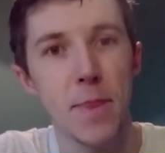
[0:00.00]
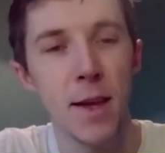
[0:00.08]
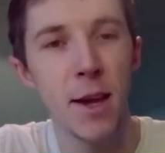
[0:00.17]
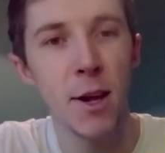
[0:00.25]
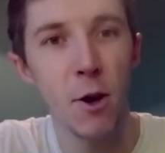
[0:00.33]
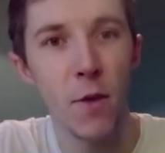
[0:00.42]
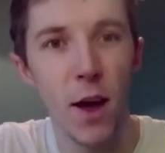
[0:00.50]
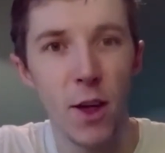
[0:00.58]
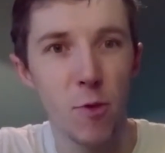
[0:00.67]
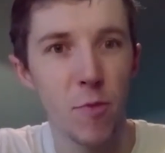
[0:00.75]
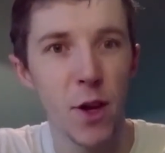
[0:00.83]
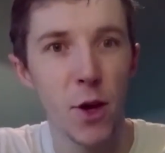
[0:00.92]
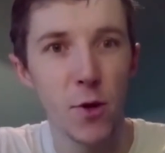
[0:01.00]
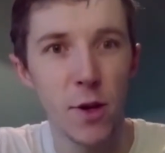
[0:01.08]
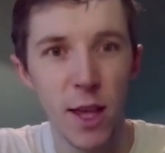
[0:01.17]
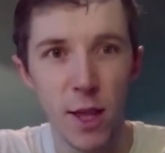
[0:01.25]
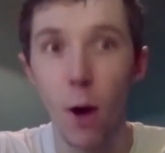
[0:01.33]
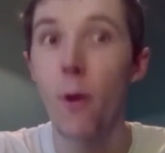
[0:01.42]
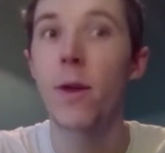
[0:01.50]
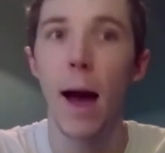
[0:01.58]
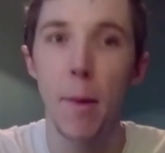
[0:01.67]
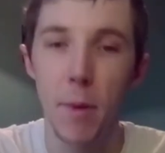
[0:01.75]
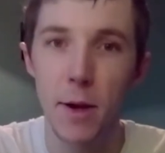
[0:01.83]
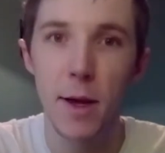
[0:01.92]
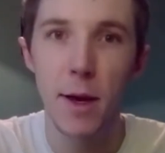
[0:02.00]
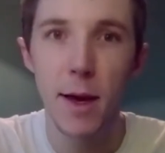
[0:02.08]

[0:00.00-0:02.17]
you know that something good is going to happen,